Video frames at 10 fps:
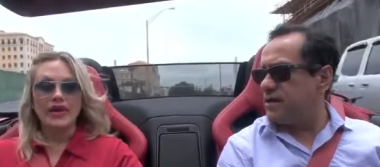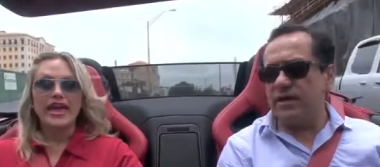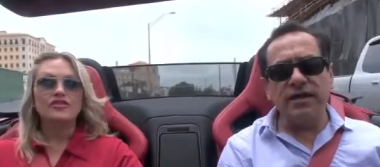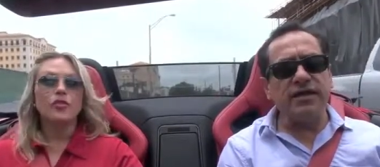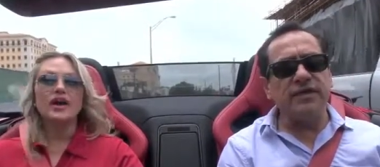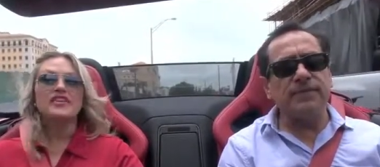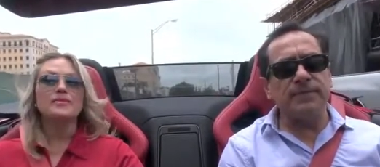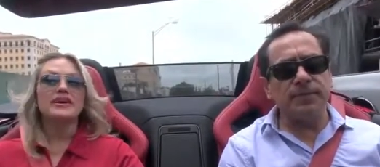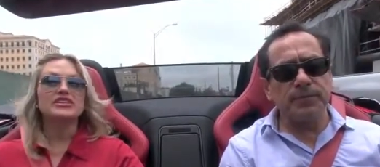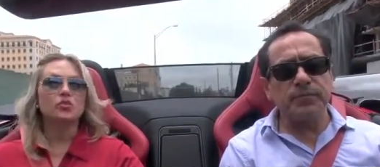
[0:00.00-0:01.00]
Speaker 1: we have one
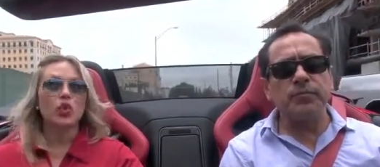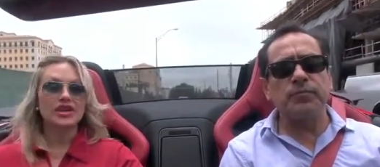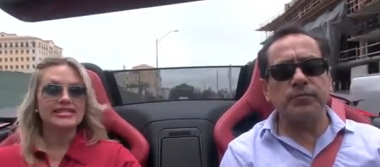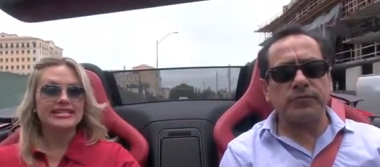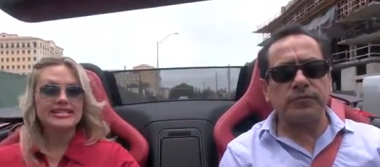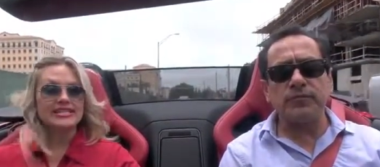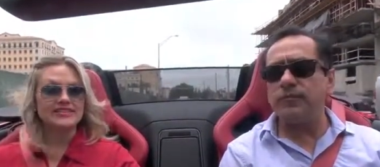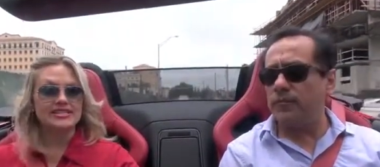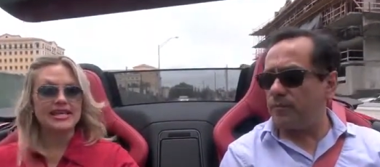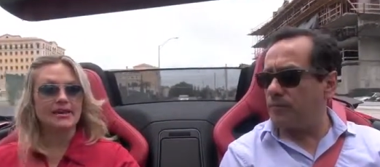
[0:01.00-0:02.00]
of the best warranties
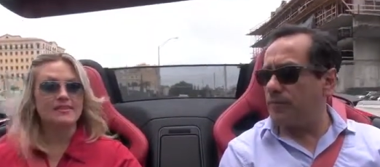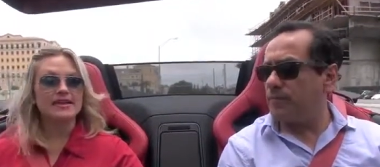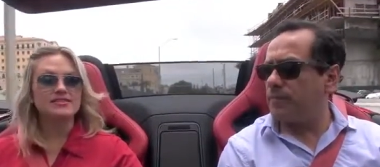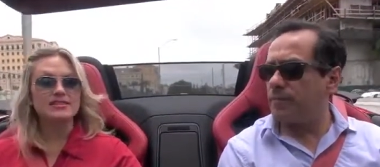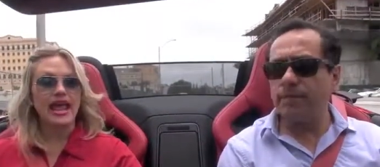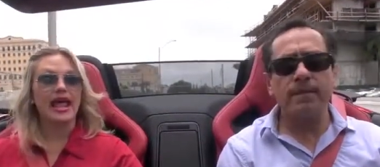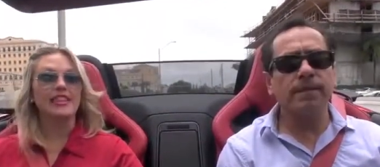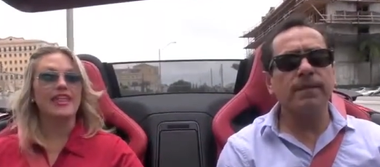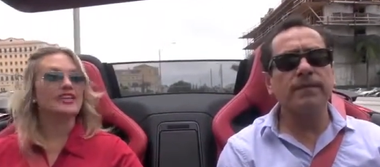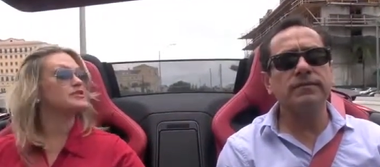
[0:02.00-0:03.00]
in the segment,
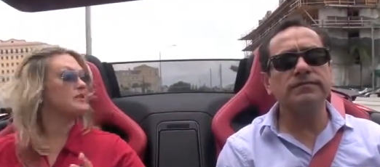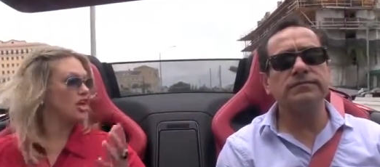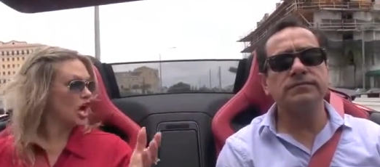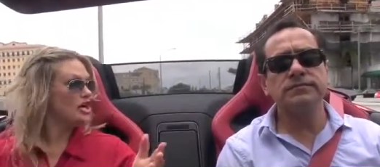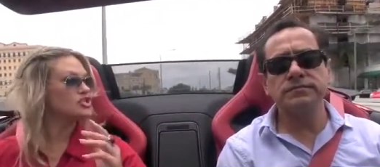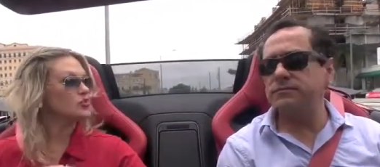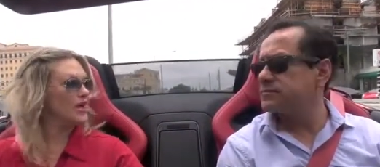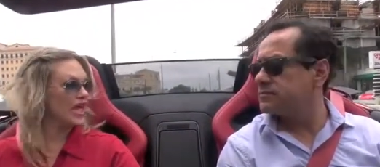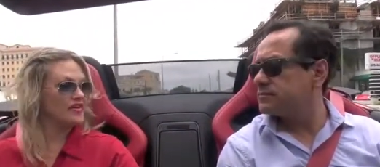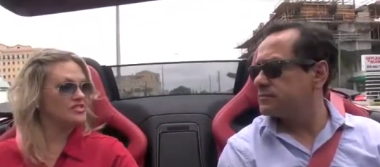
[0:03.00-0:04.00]
and that's because
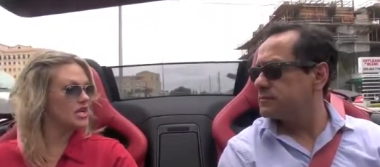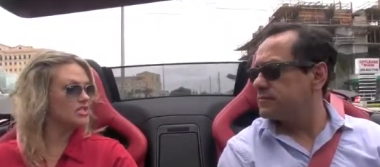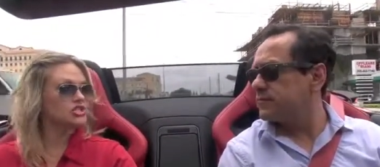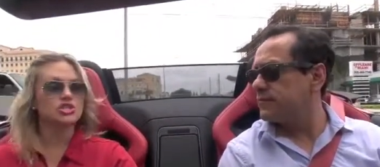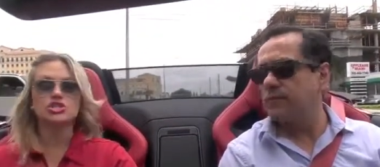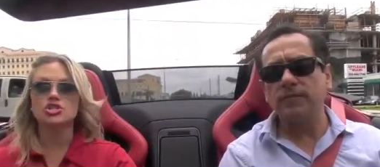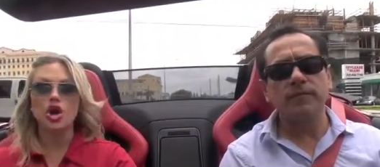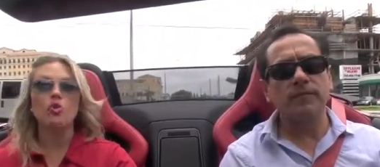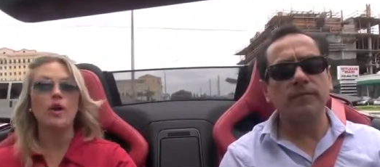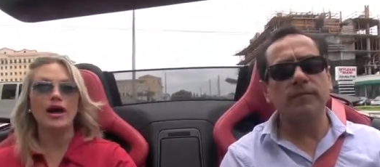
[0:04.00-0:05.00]
we have done
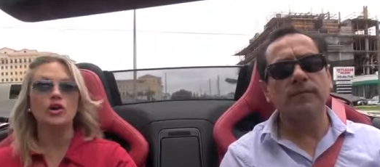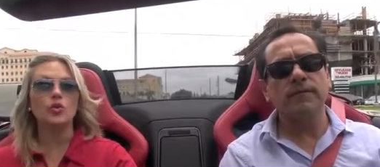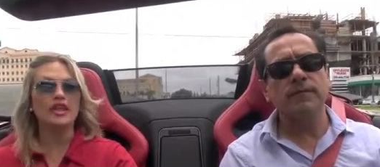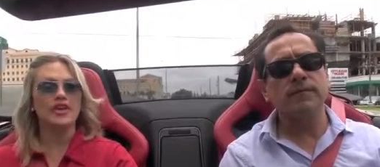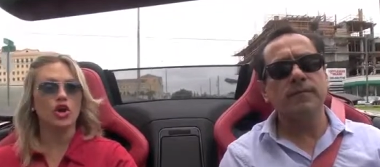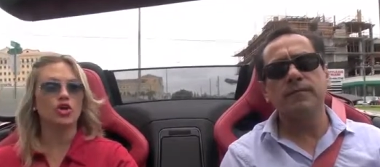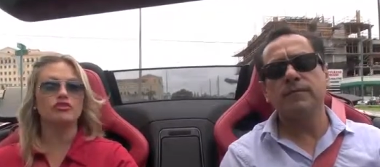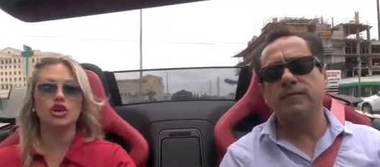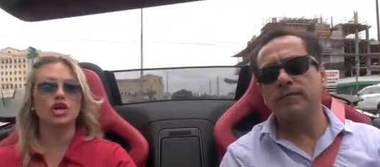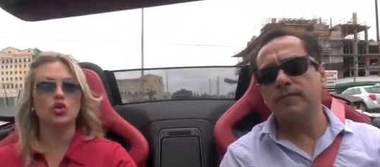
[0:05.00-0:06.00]
so well with our
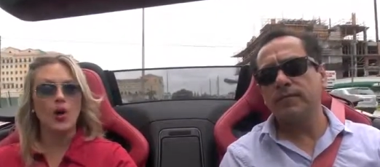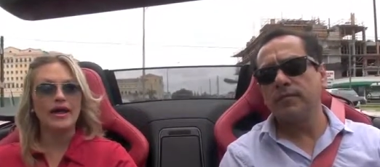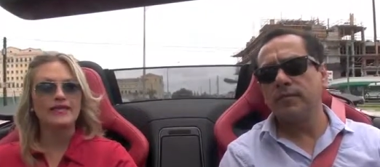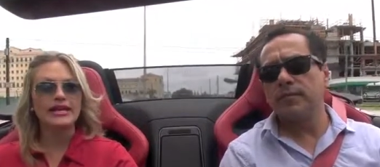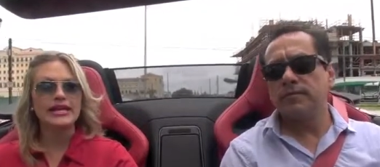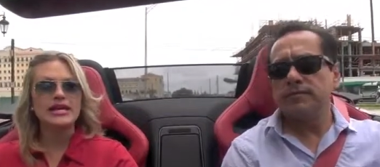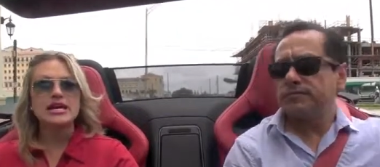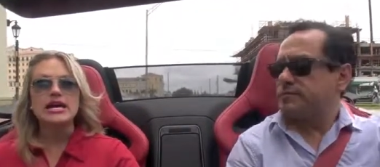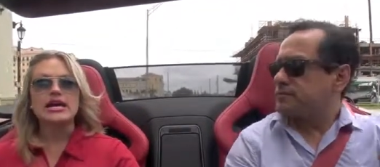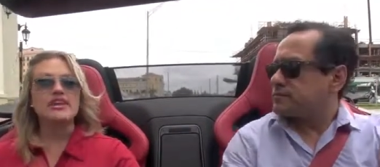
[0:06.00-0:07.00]
overall quality,
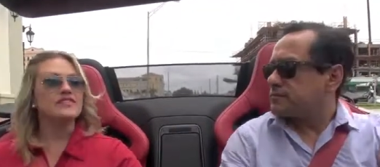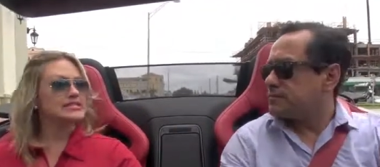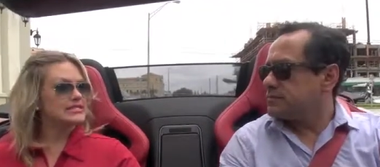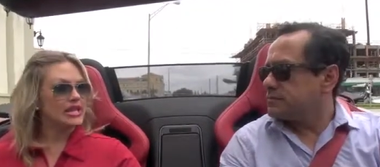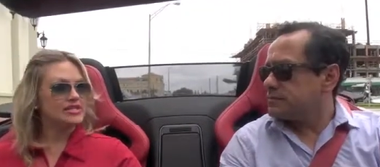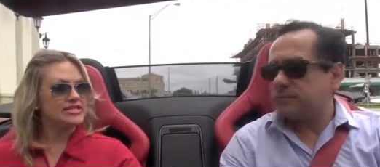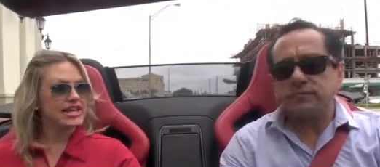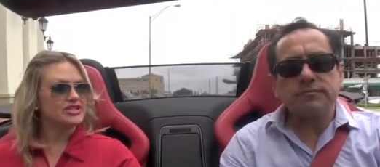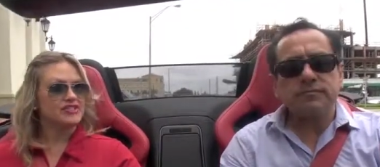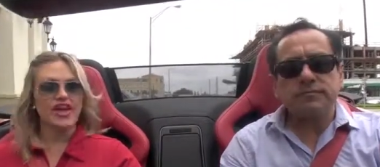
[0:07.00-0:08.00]
even sales
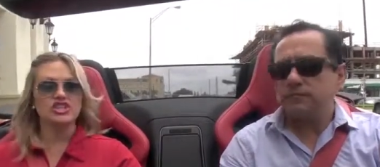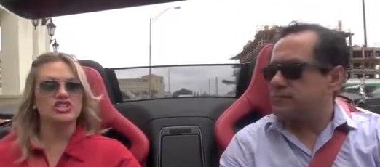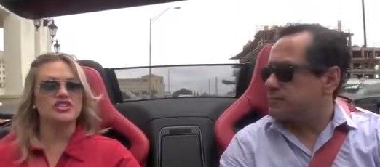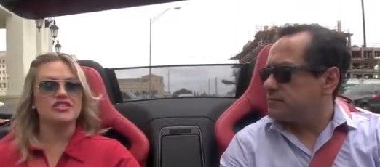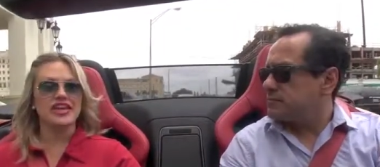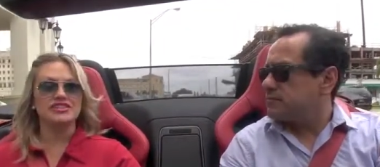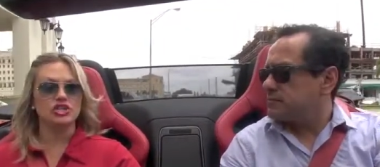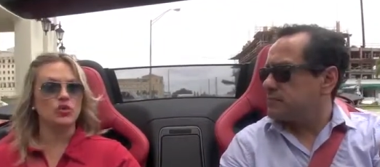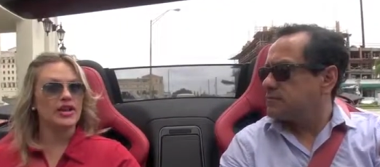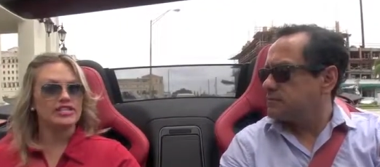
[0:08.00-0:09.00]
satisfaction,
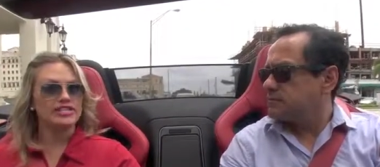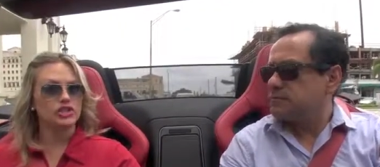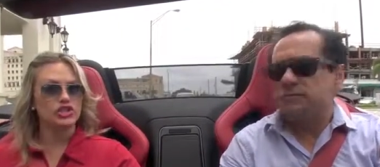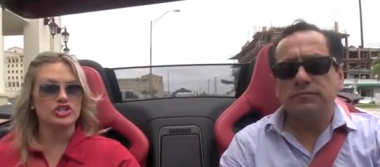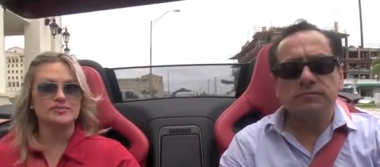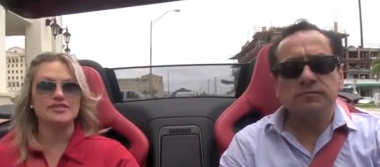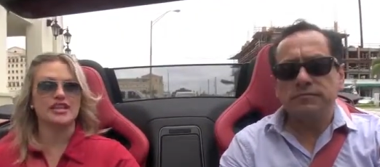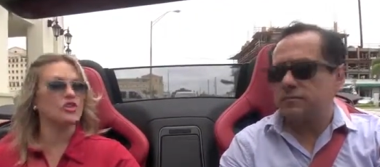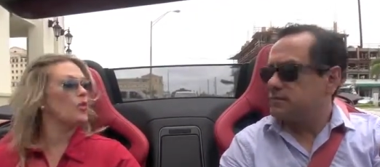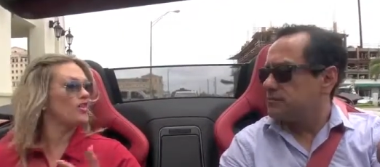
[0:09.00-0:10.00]
thanks to great
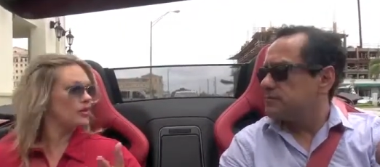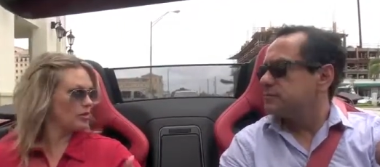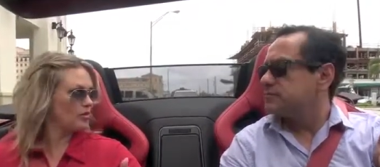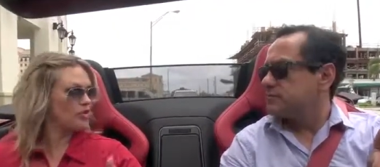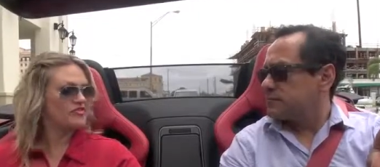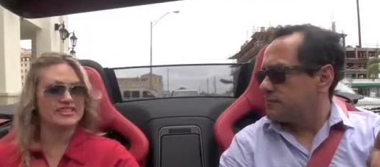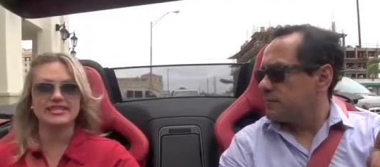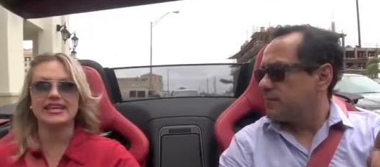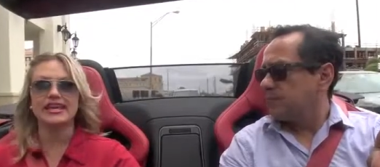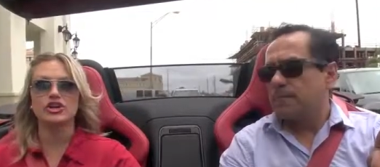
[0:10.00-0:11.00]
dealerships like the one that we're both
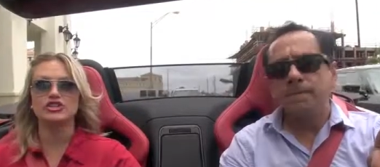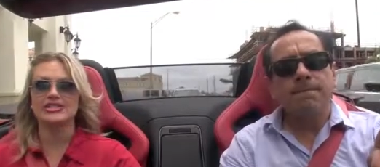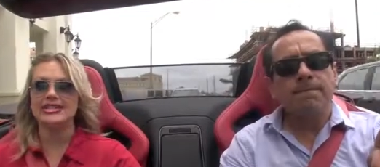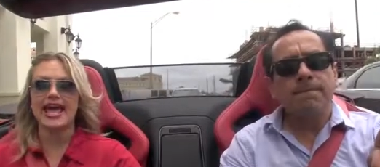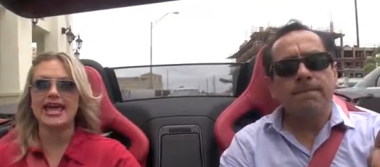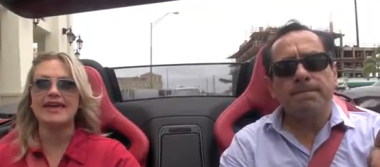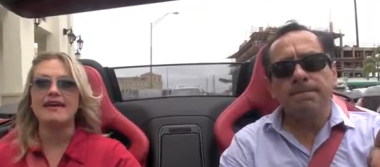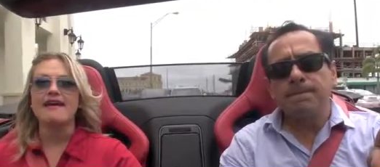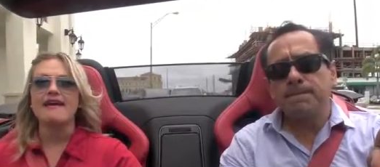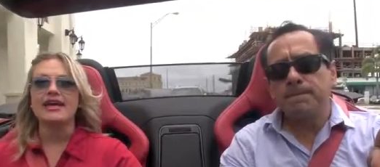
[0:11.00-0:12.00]
visiting here today
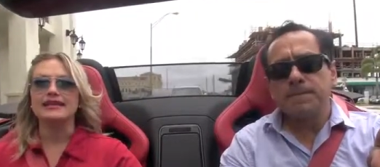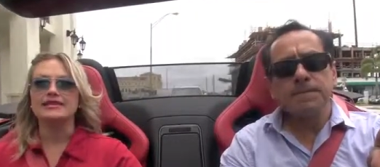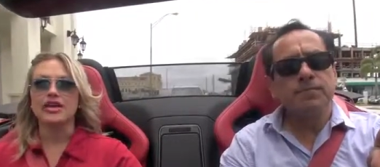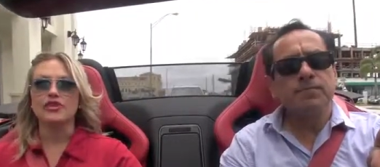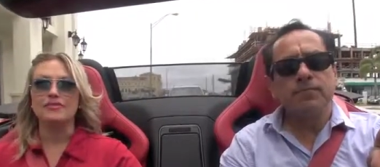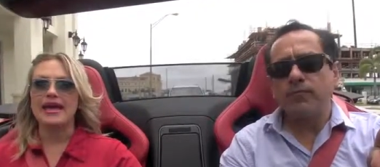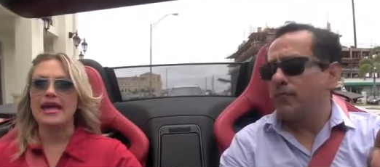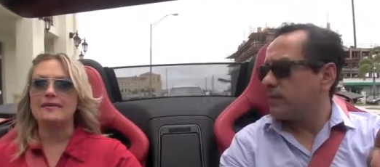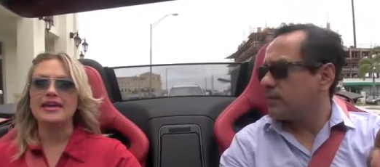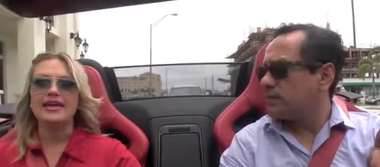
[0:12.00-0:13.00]
in South
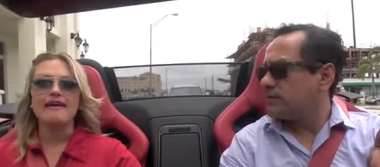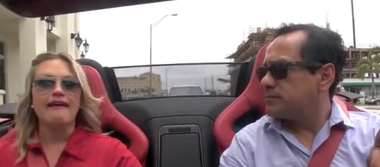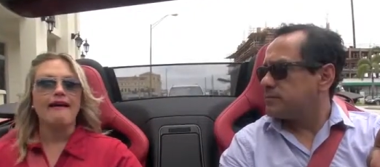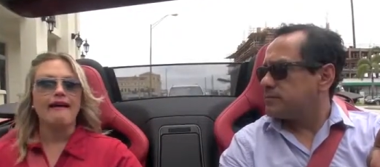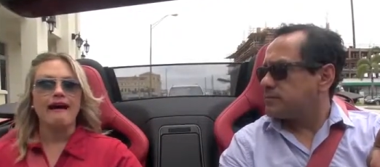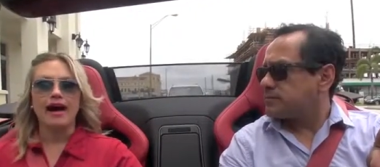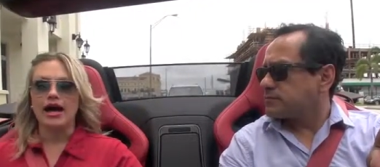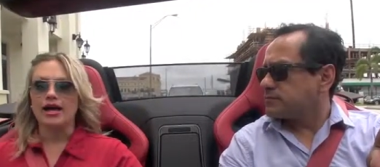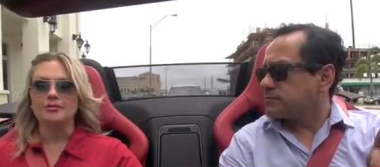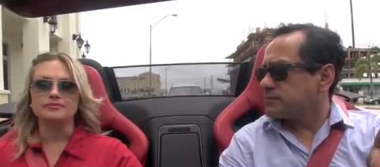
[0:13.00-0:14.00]
Miami.
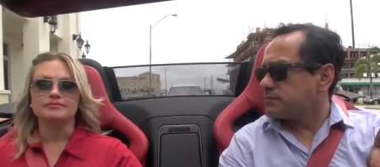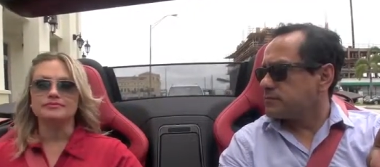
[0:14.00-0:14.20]
Um,